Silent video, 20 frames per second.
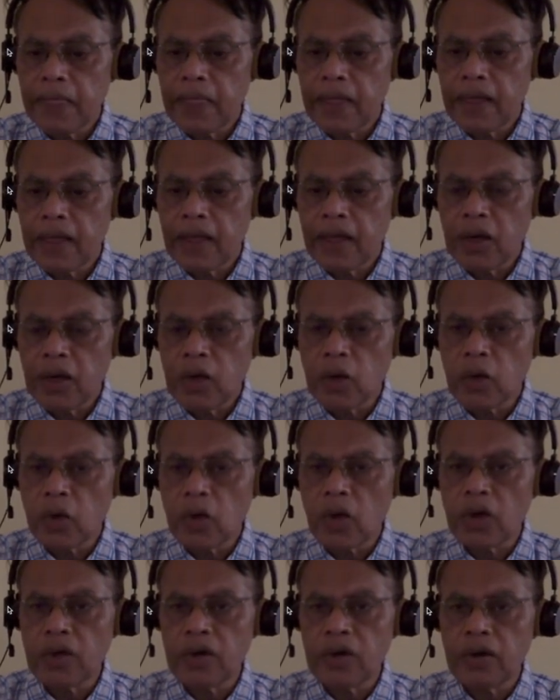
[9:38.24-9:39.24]
acute
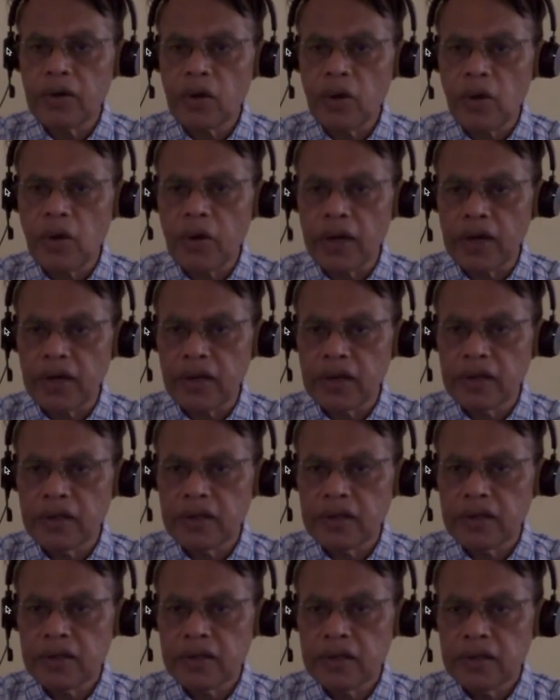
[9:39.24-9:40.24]
on chronic.
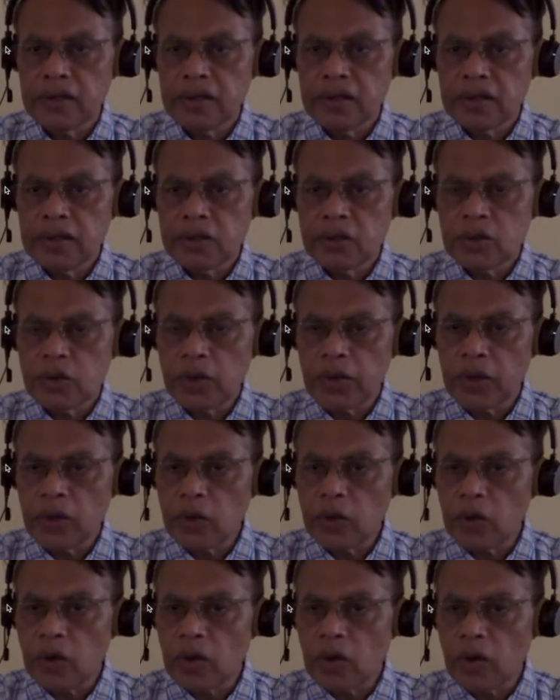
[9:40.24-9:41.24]
So
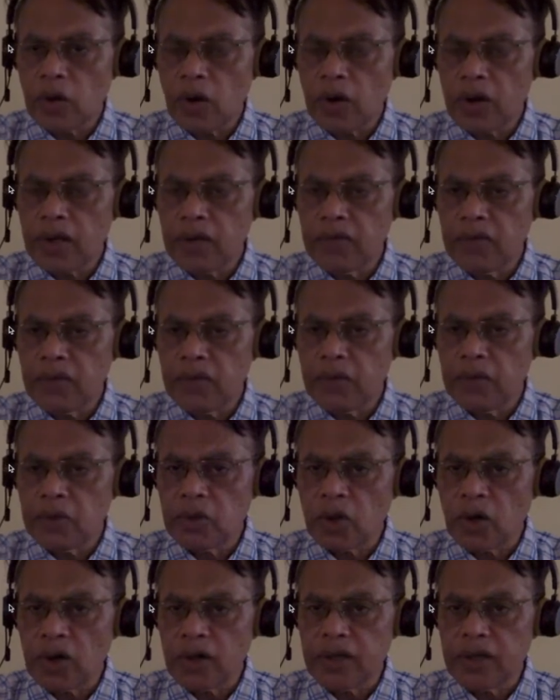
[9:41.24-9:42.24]
acute on chronic
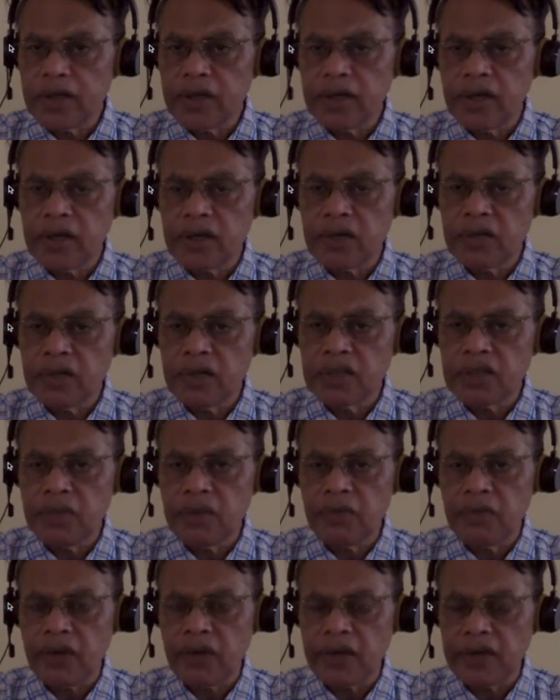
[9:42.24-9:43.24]
majority are reversible
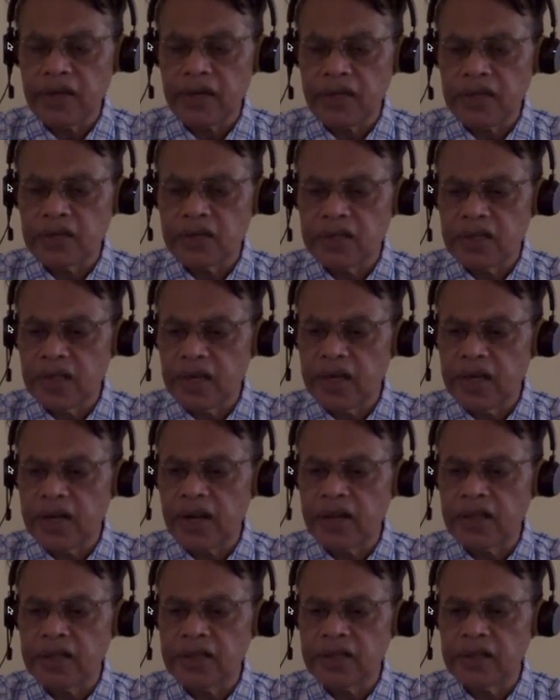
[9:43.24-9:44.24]
factors:
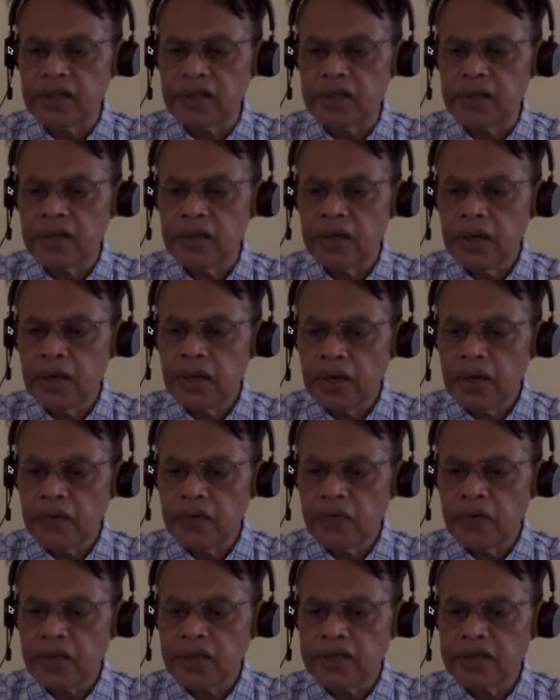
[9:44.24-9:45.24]
dehydration,
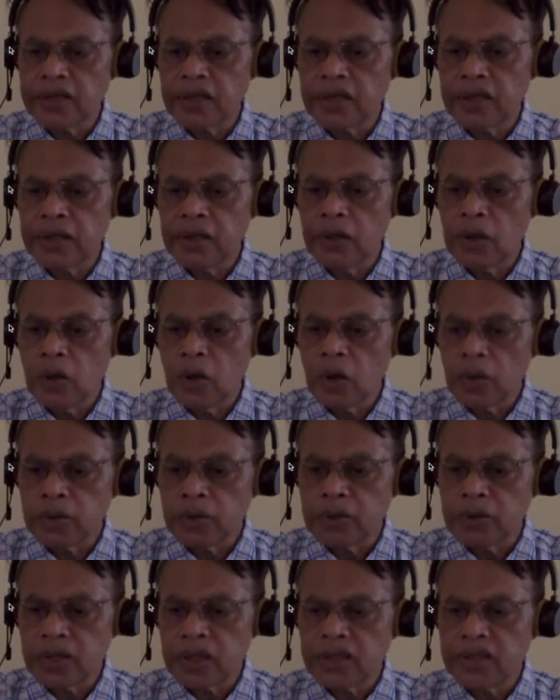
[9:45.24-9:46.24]
infection,
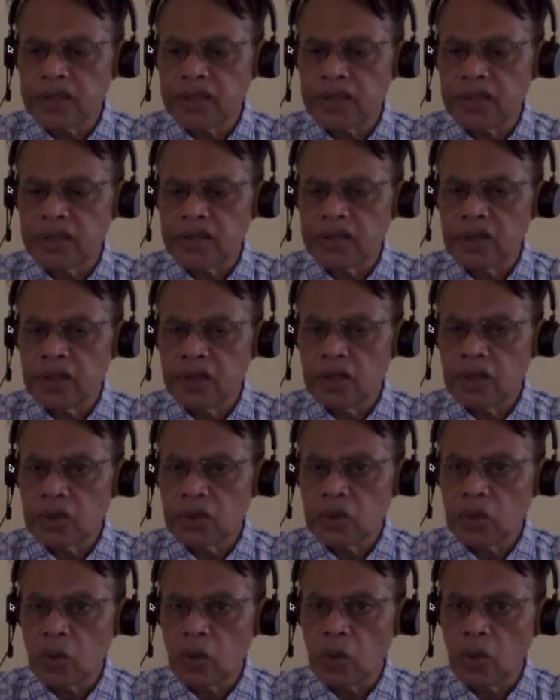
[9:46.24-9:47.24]
obstructions,
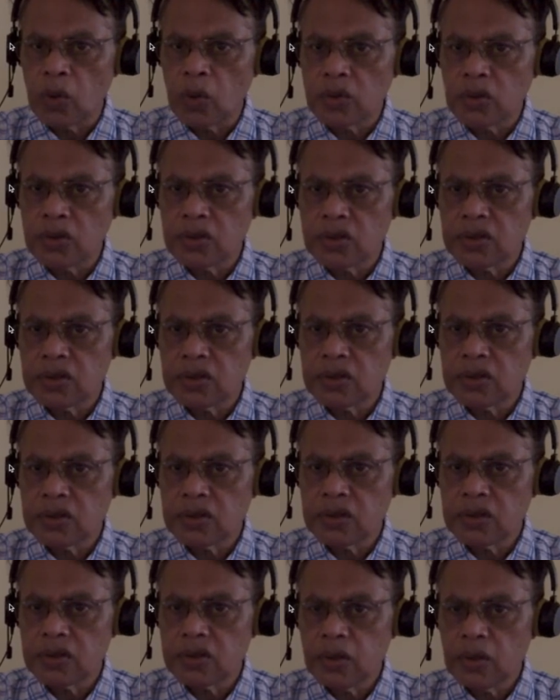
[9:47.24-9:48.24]
stones,
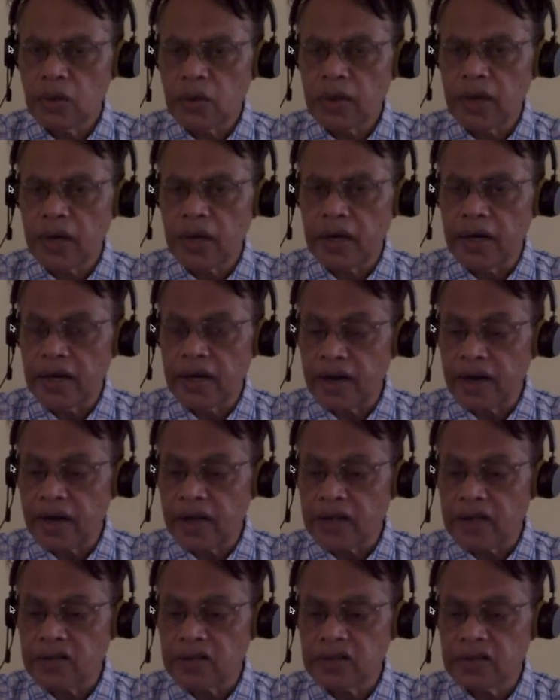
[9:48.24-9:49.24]
okay,
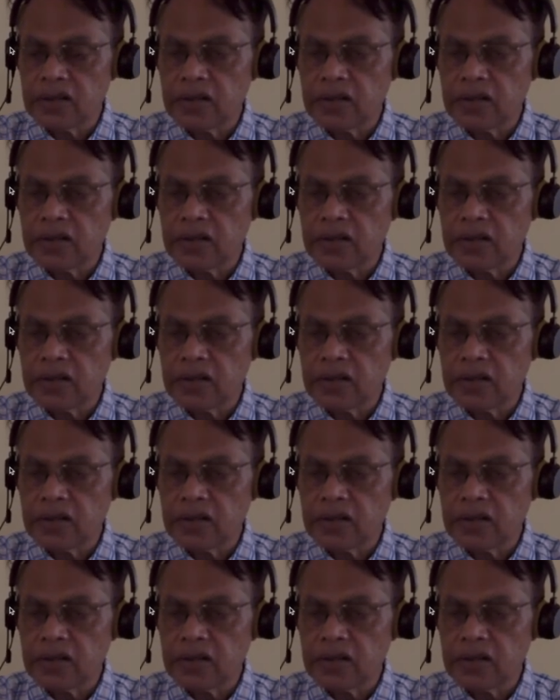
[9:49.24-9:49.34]
drugs.